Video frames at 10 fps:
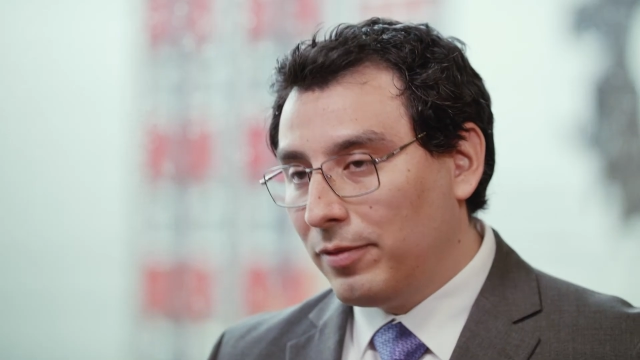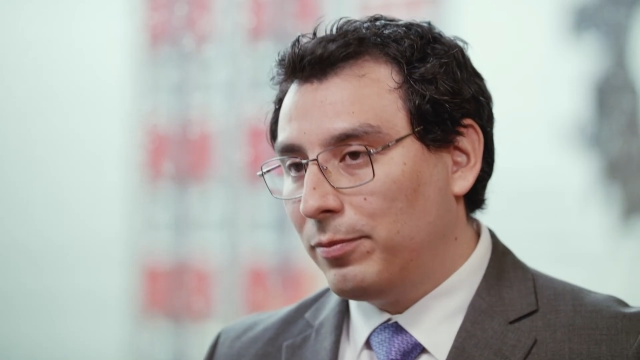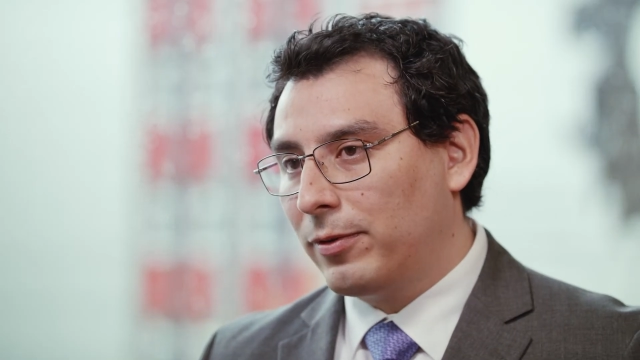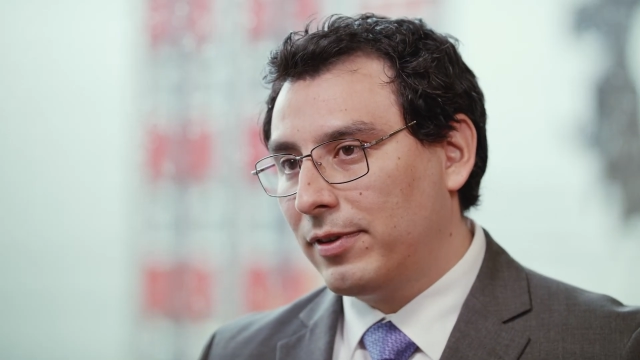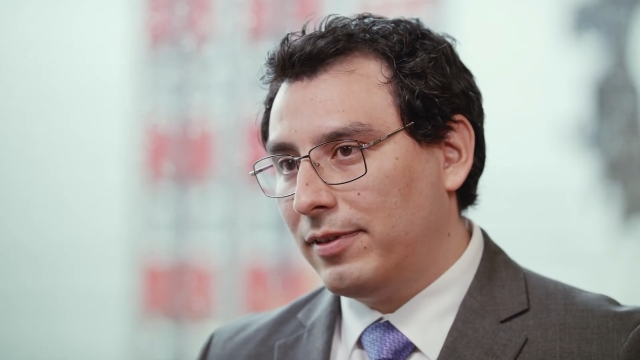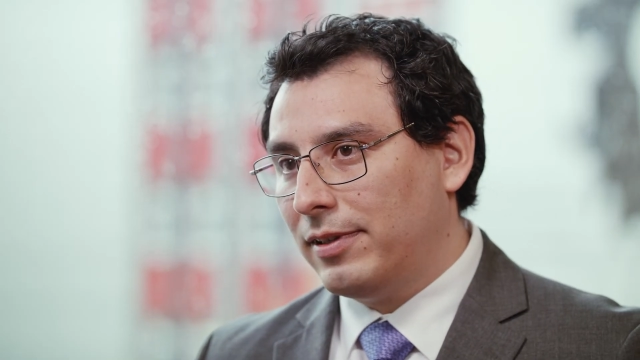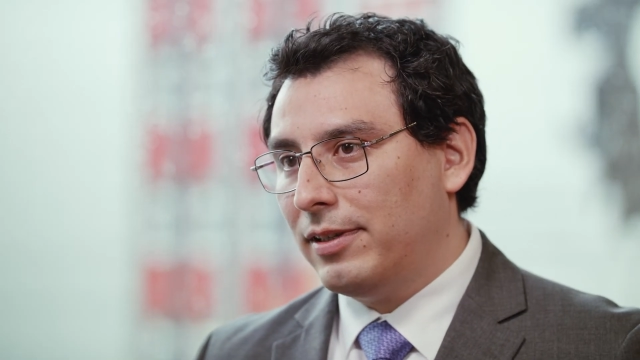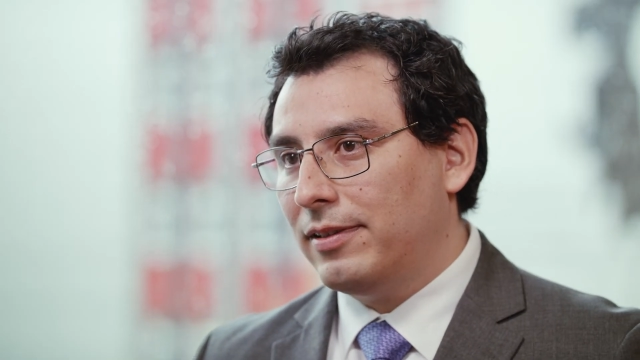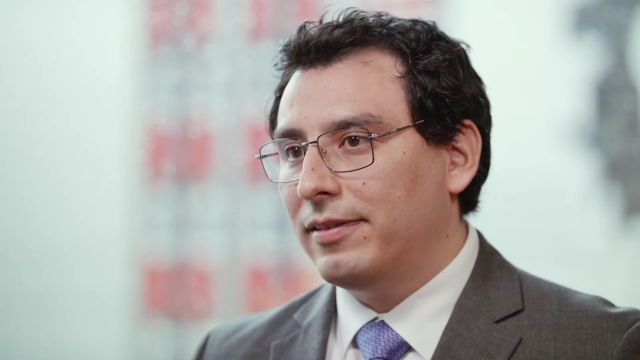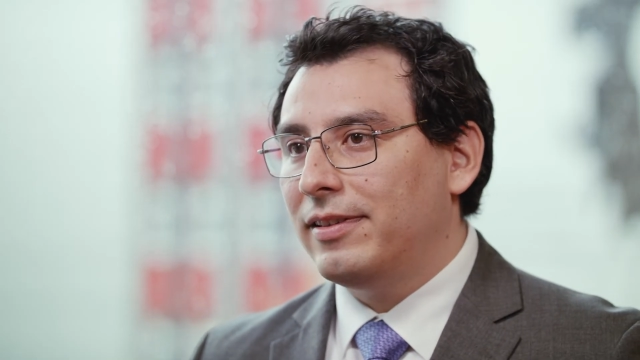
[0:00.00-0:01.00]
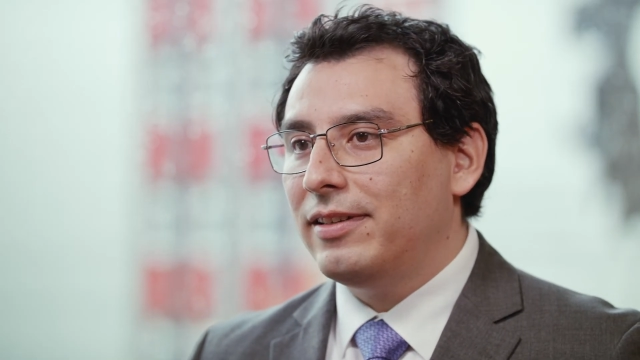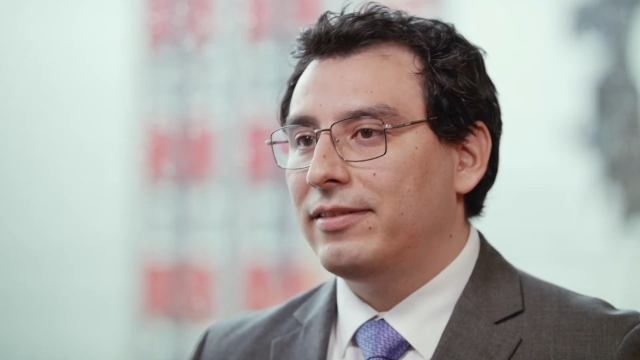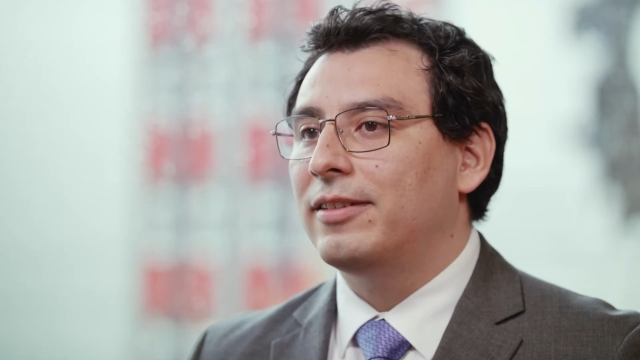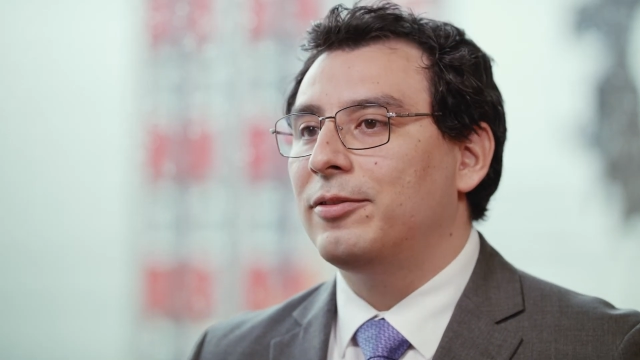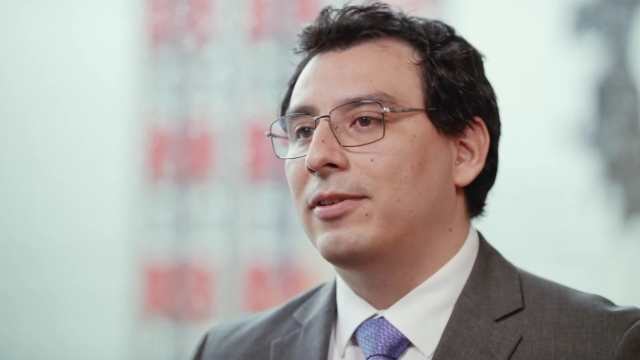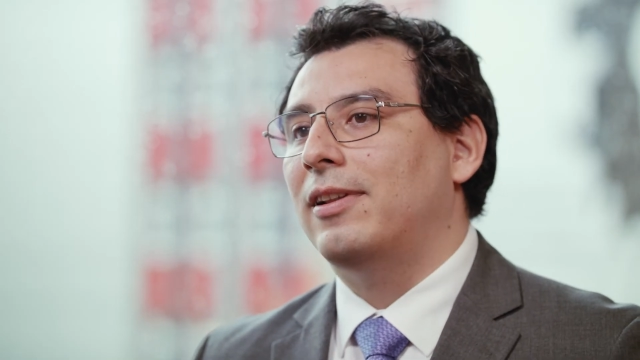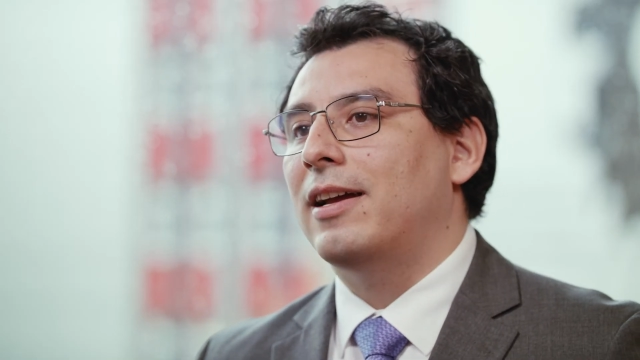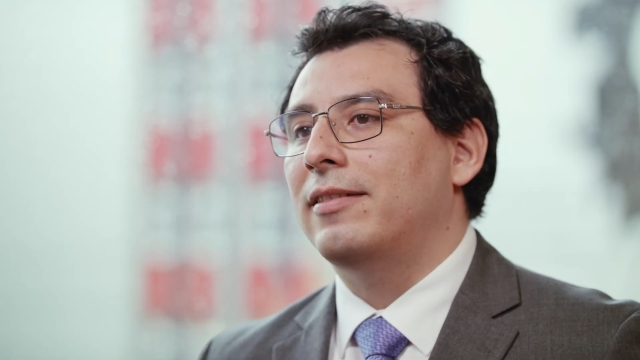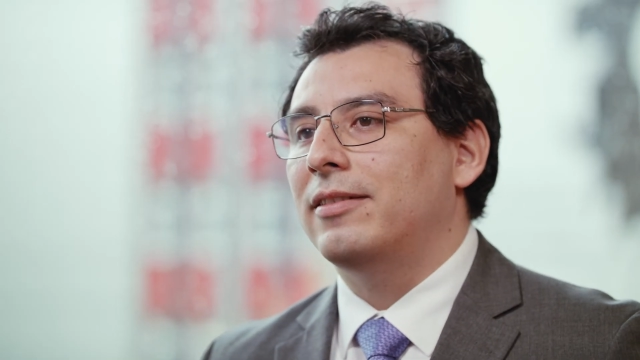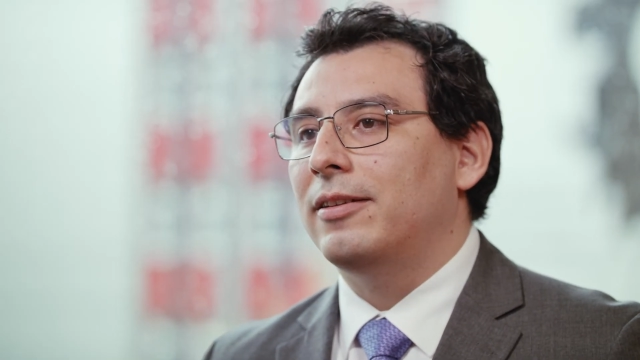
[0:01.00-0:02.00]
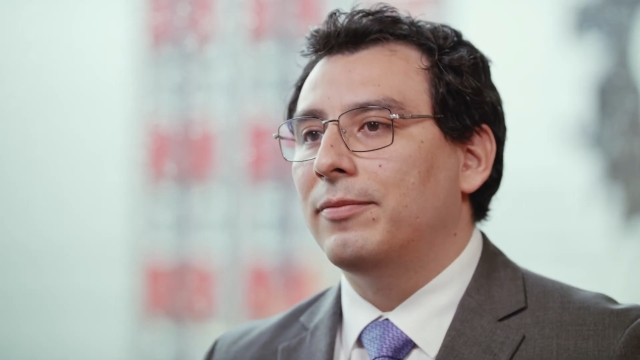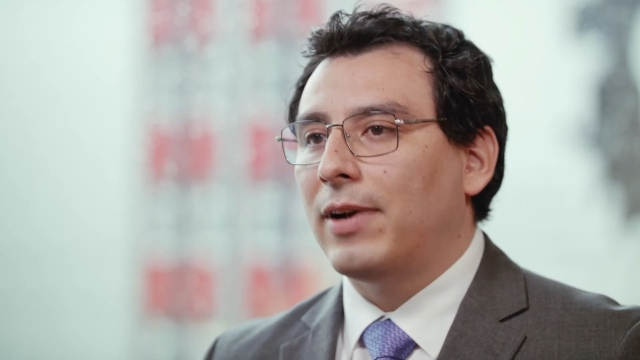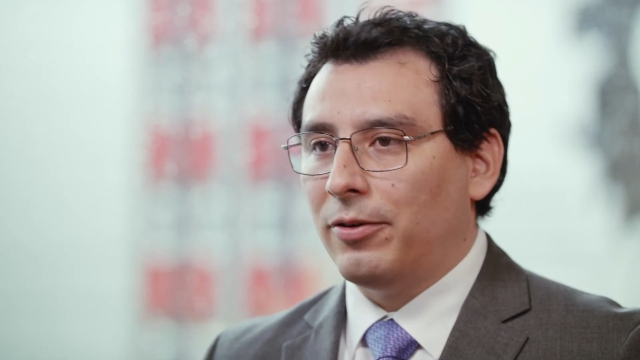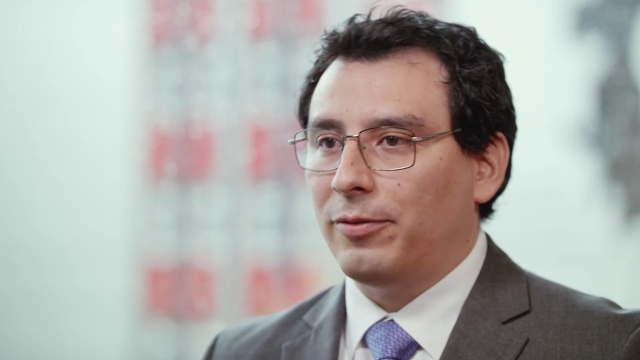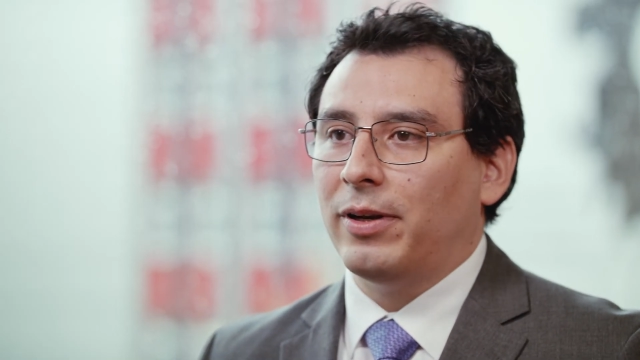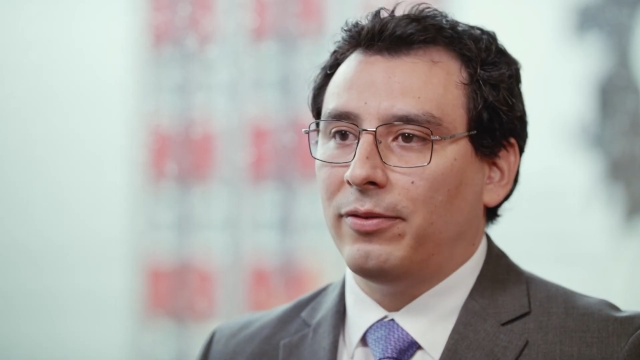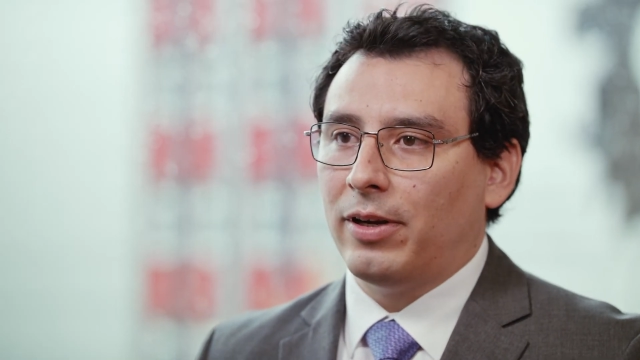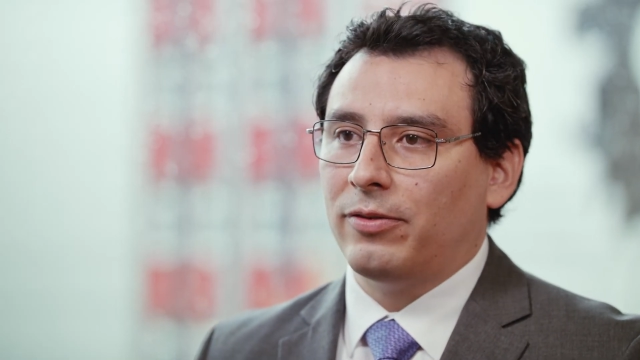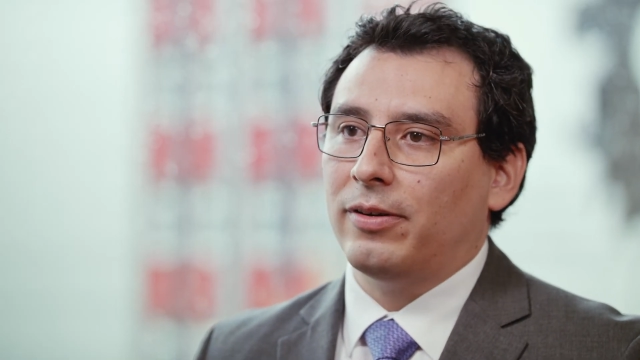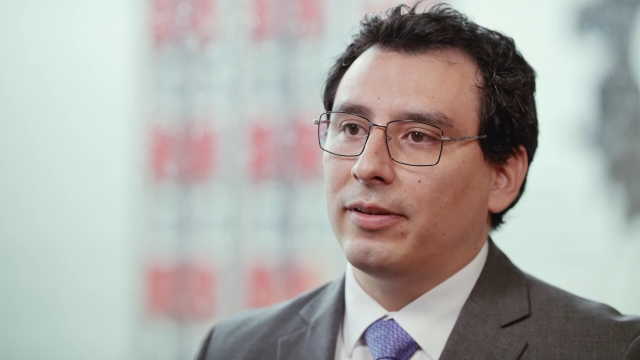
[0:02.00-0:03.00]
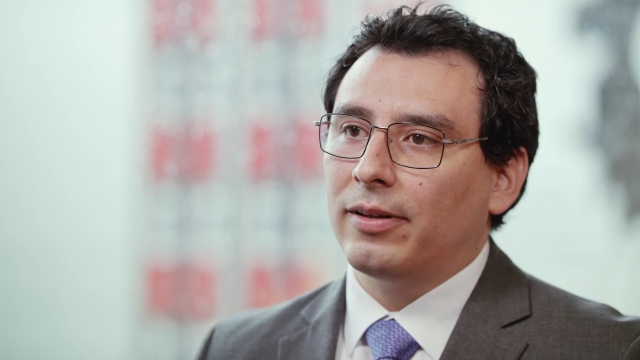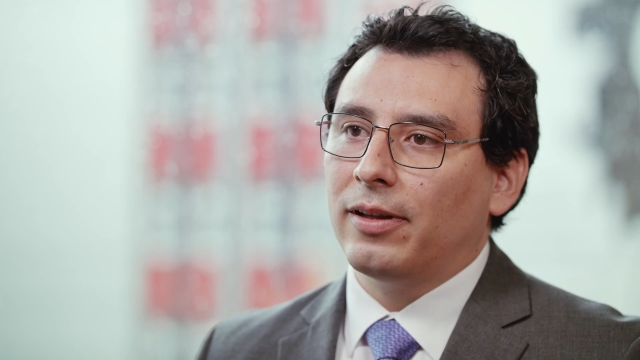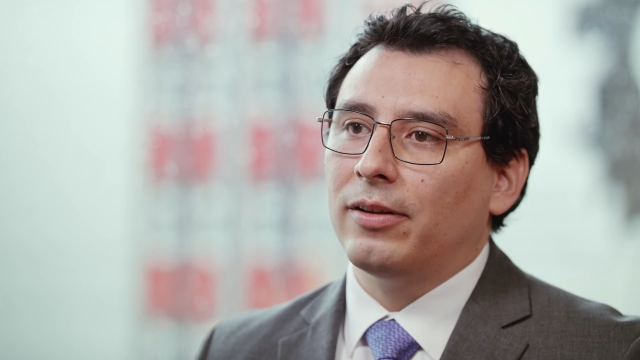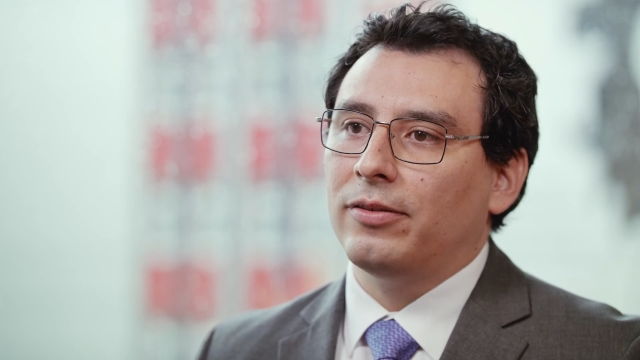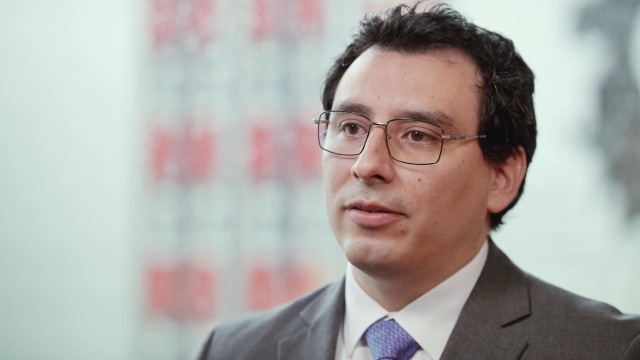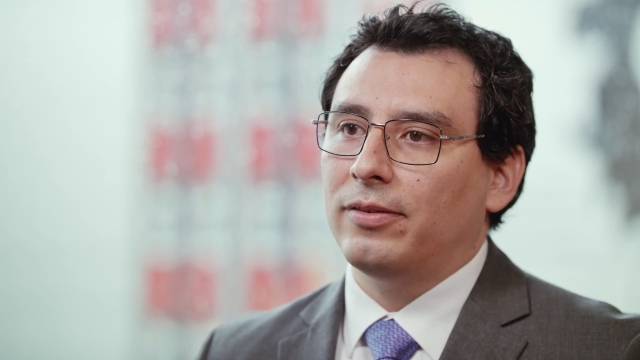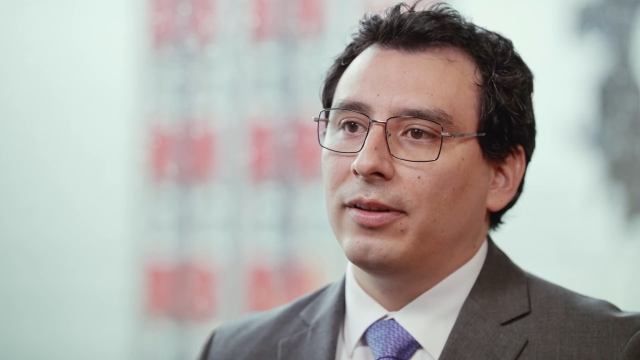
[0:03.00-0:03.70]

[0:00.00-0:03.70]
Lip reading: importantly, decentralizing virus manufacturing technologies.